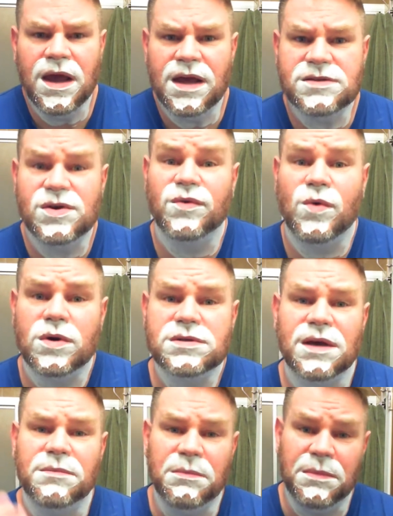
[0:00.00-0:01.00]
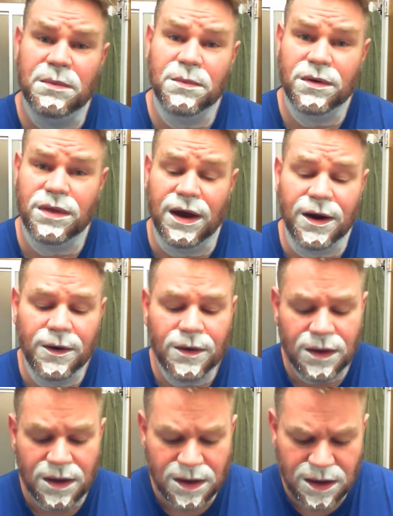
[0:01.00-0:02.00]
And so, of course, I'm a member there.
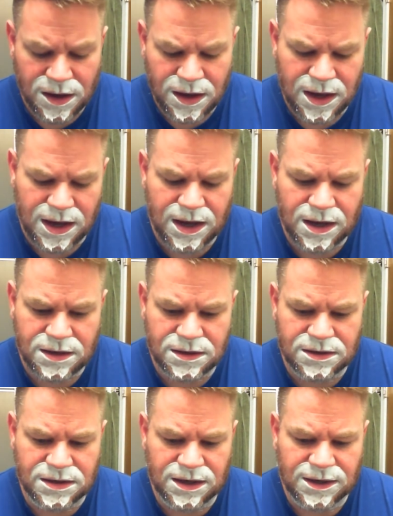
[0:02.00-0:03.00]
And